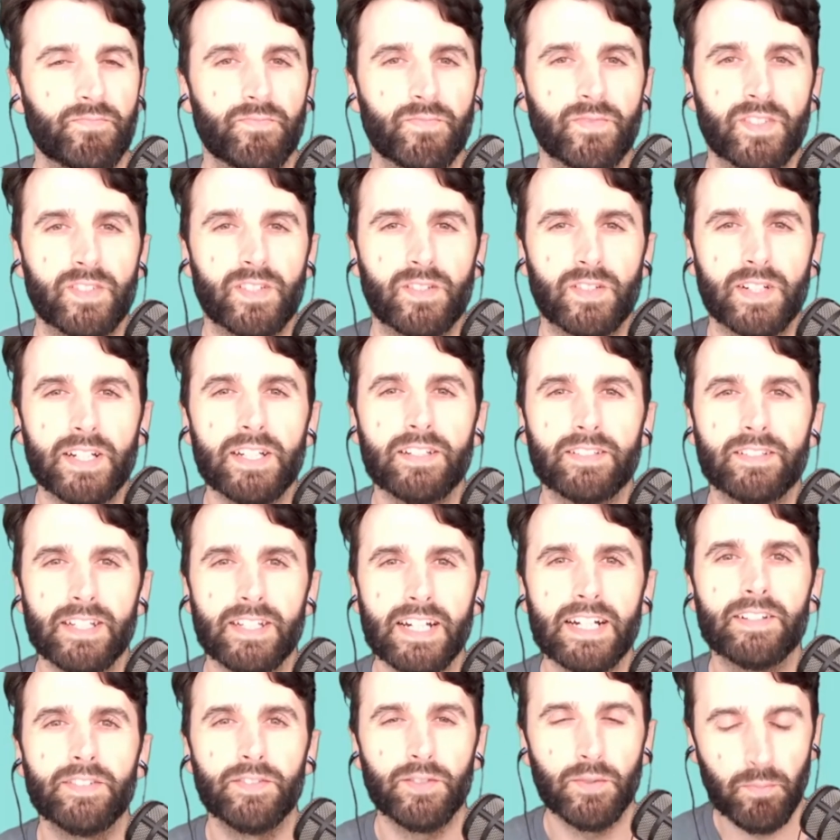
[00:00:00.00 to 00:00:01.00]
Great.
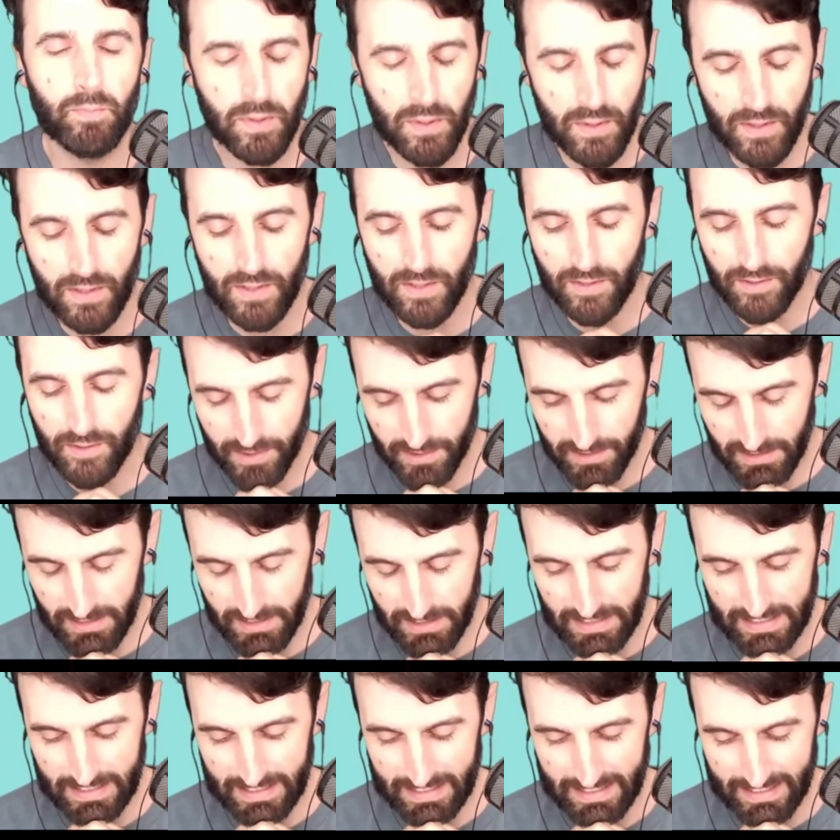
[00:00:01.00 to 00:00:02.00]
Yeah, to build
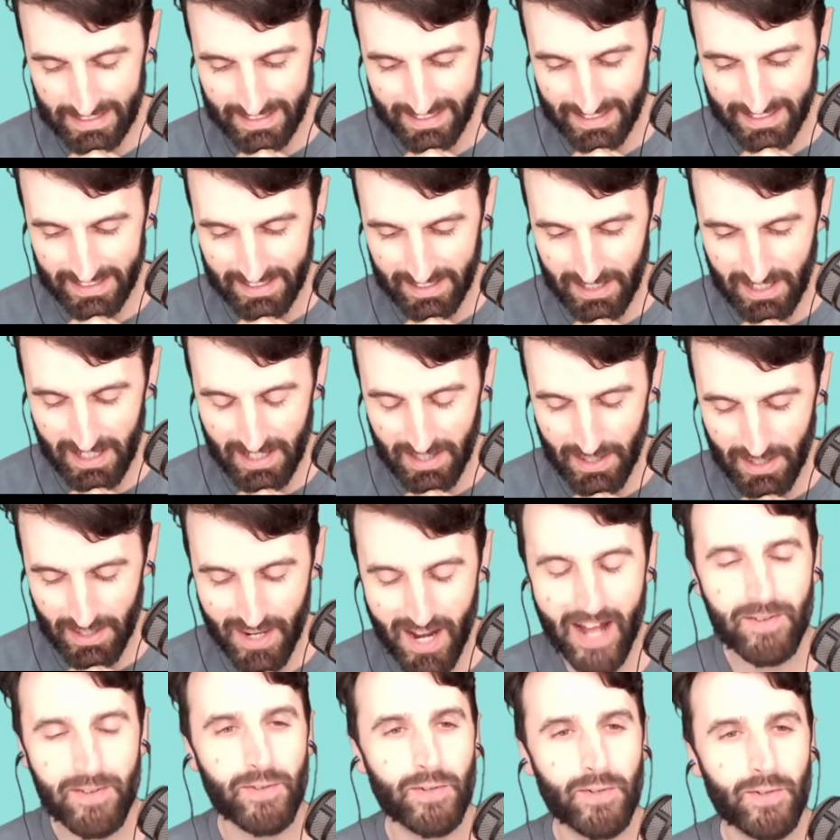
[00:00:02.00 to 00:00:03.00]
the
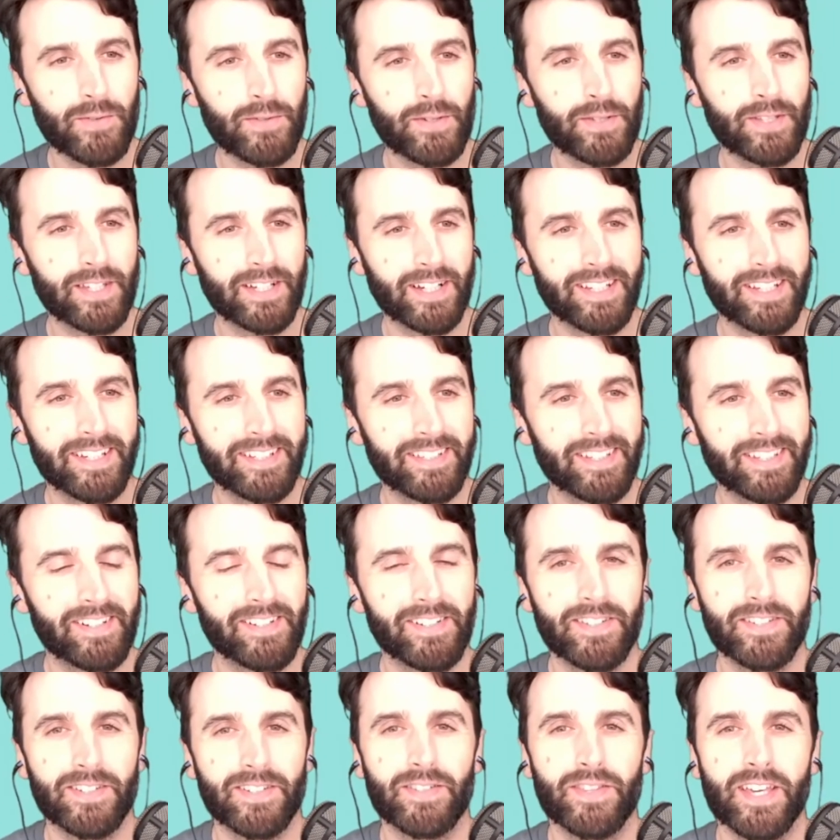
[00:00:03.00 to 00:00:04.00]
natural feeling. I like that
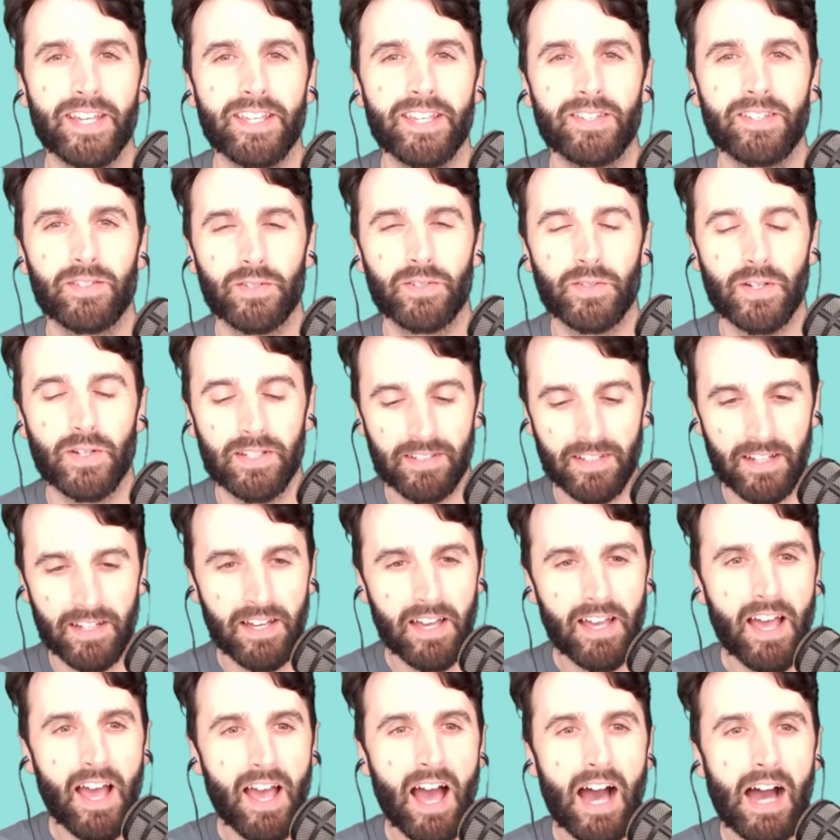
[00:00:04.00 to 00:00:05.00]
also. Thank you, Shweta.
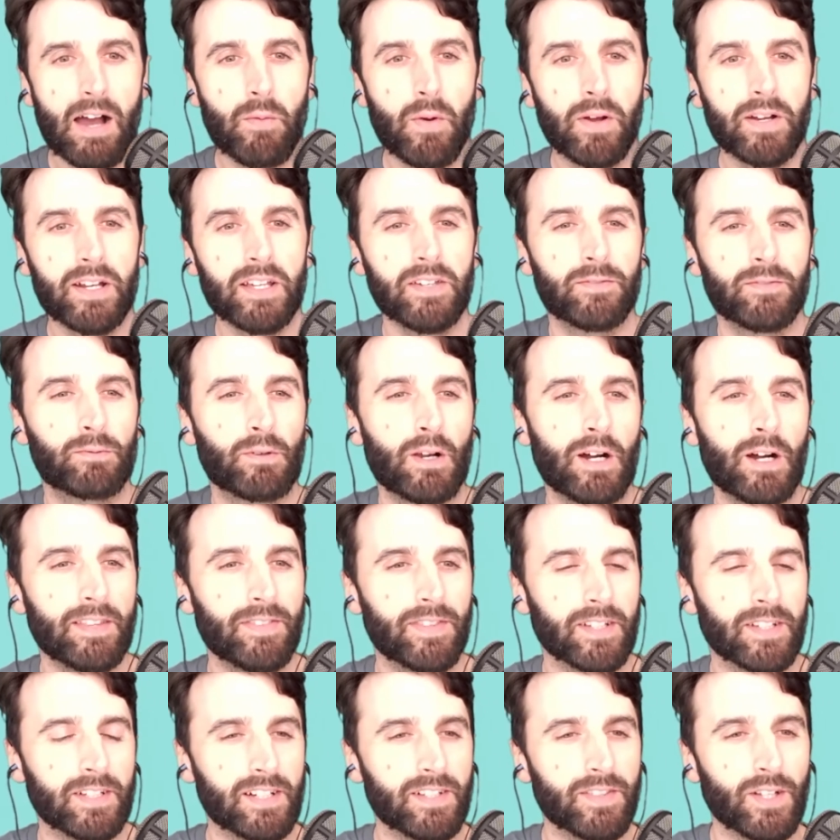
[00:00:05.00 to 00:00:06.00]
I want to give
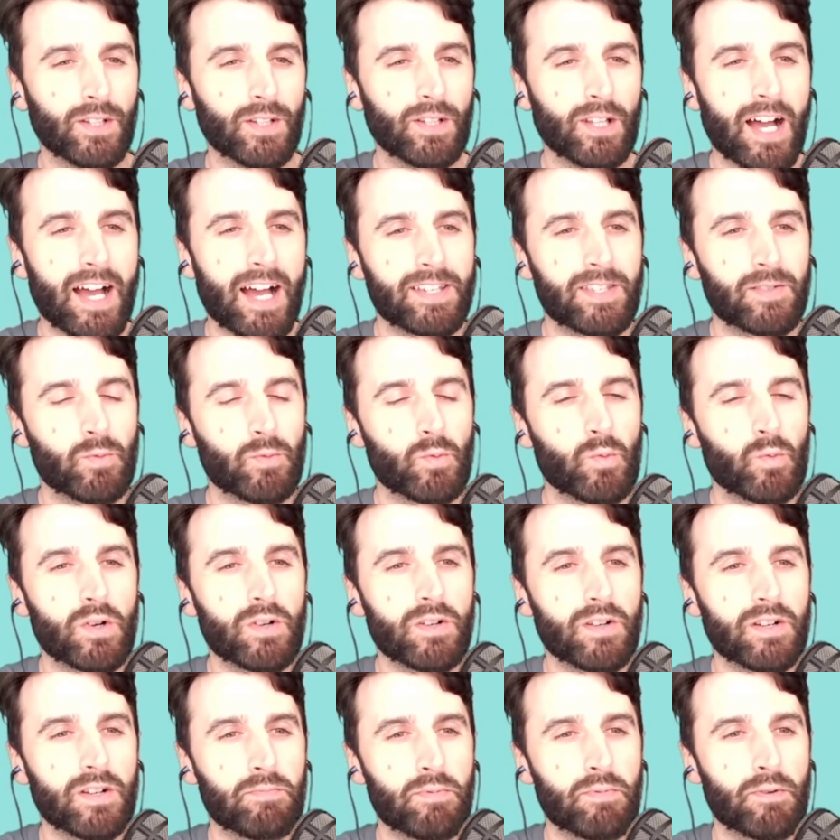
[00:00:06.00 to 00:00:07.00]
Rod the last
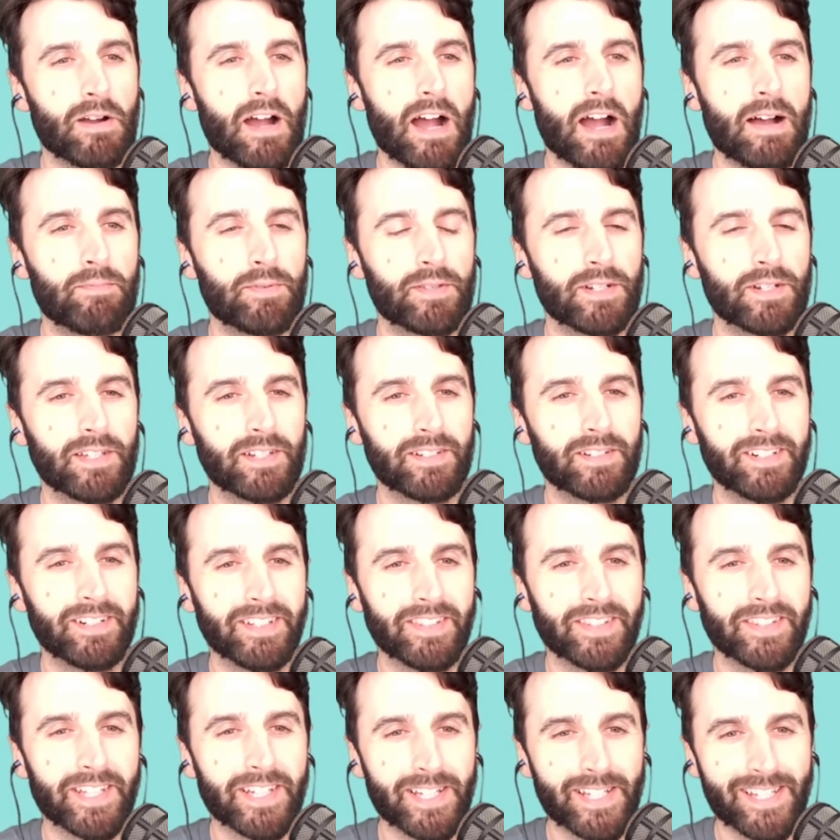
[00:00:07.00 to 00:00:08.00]
word perhaps
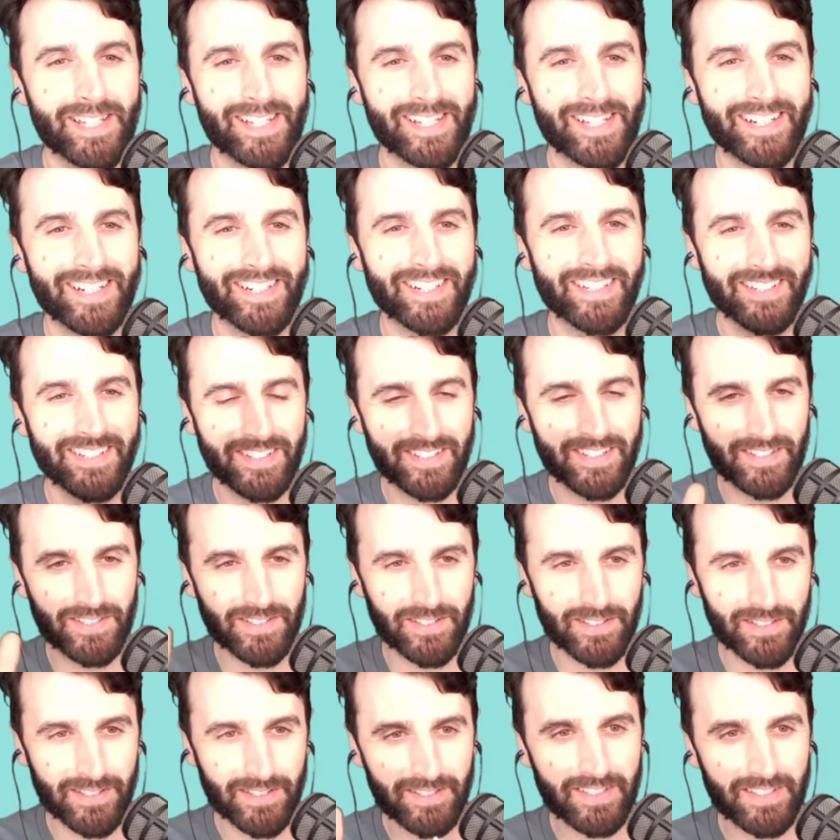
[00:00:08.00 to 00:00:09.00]
on this
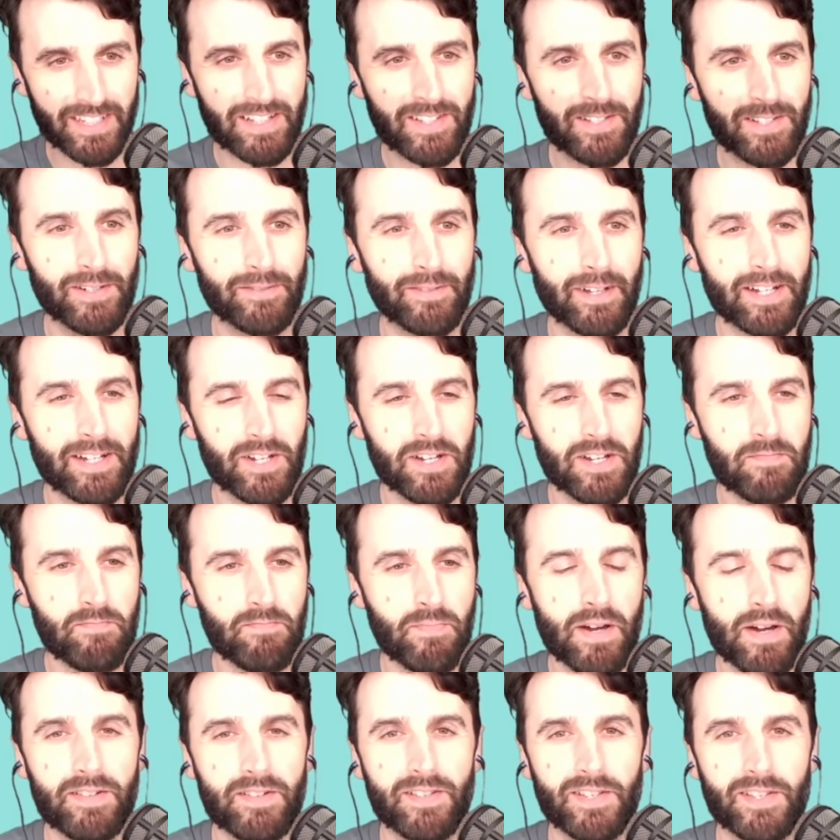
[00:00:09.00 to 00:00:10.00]
little intervention.
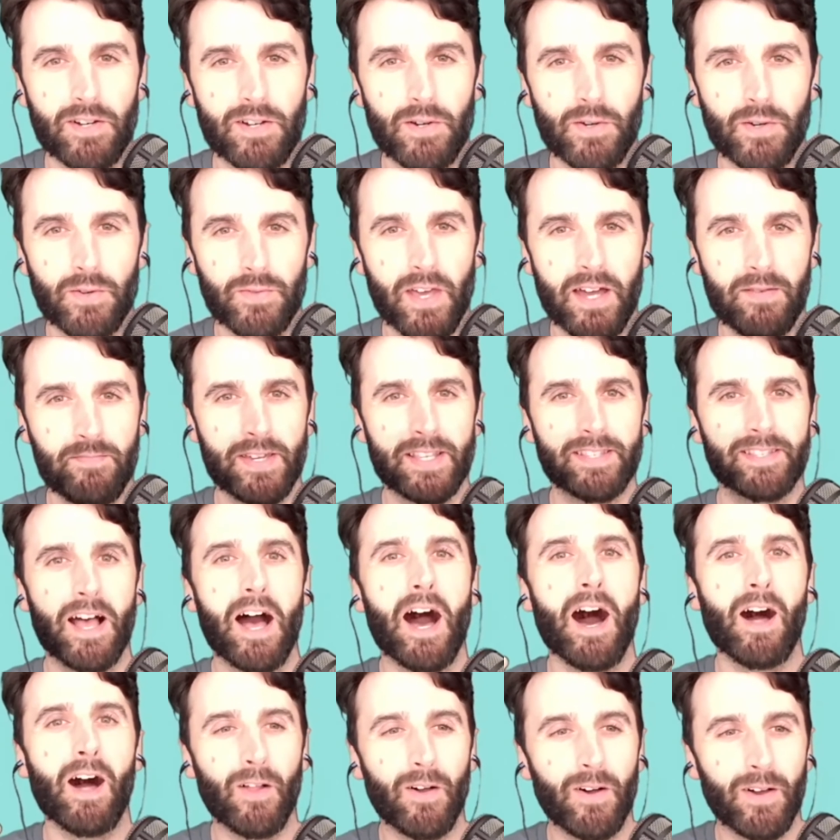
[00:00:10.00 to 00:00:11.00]
But so that means
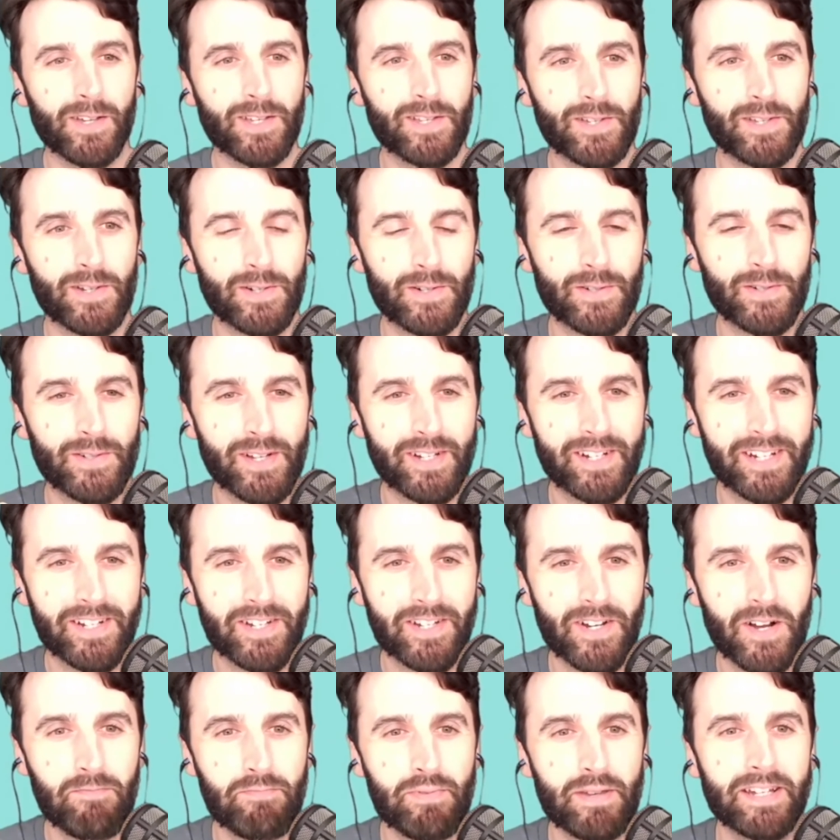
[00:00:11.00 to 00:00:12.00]
I'll also
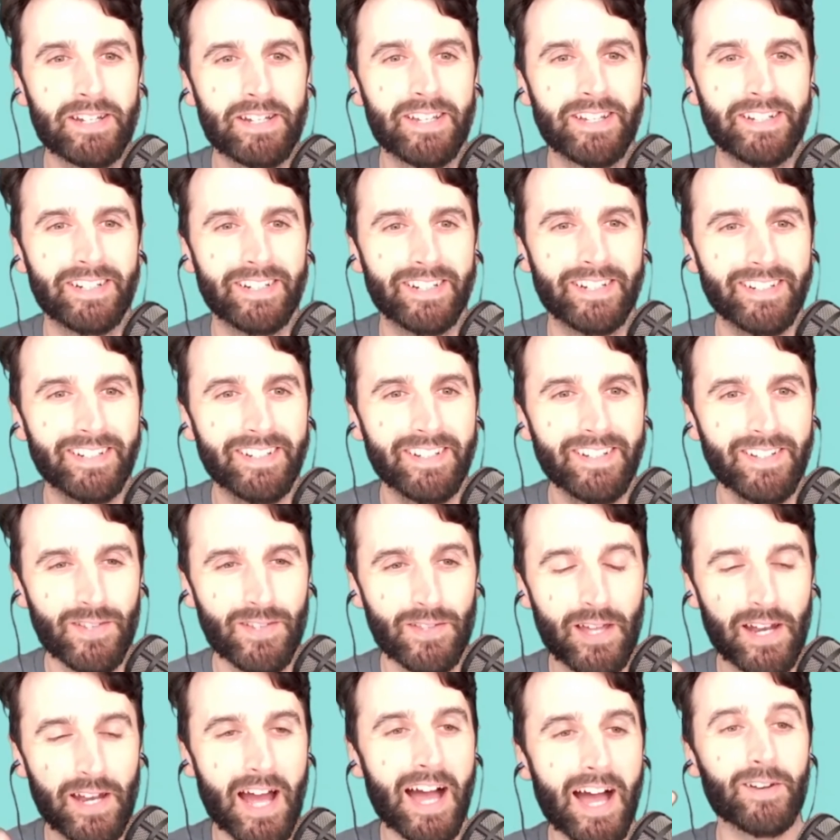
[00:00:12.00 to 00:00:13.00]
jump in here
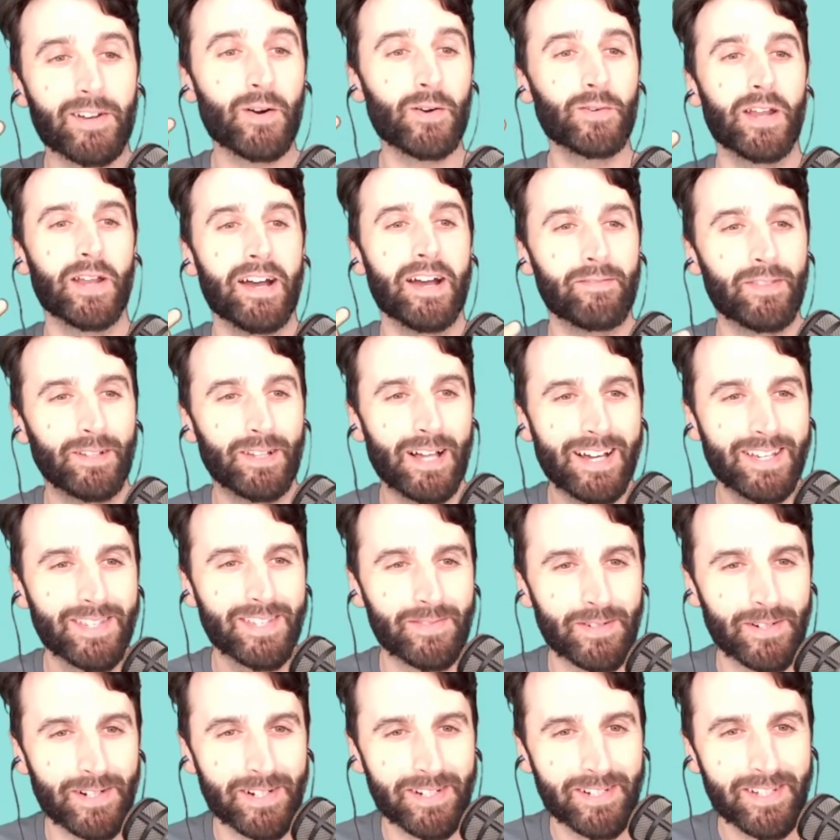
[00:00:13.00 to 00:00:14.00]
so that I don't have the
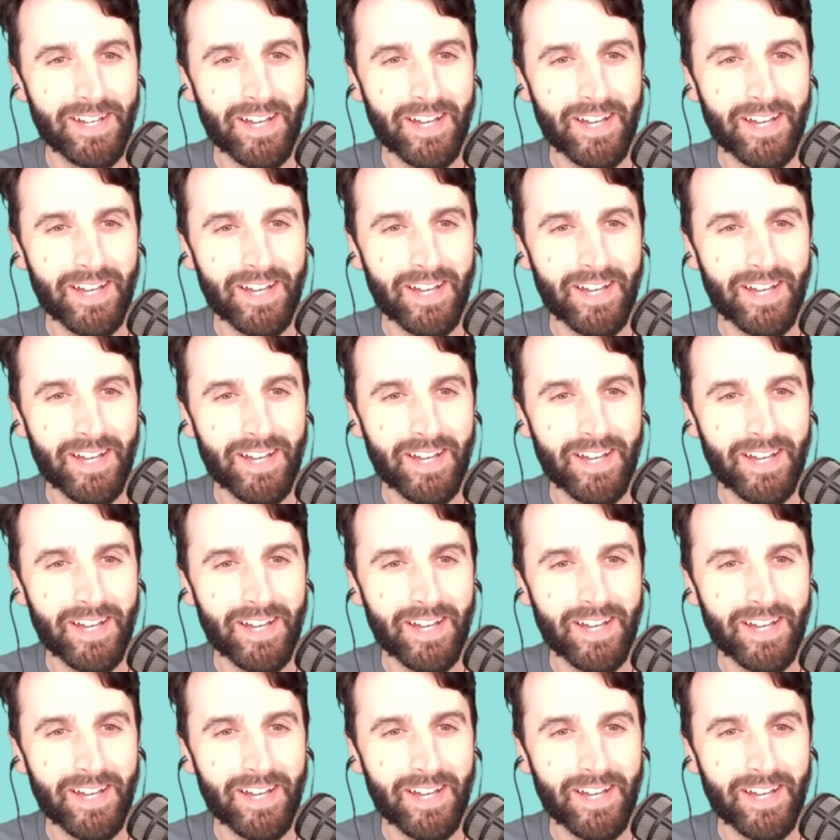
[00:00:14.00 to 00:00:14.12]
last word.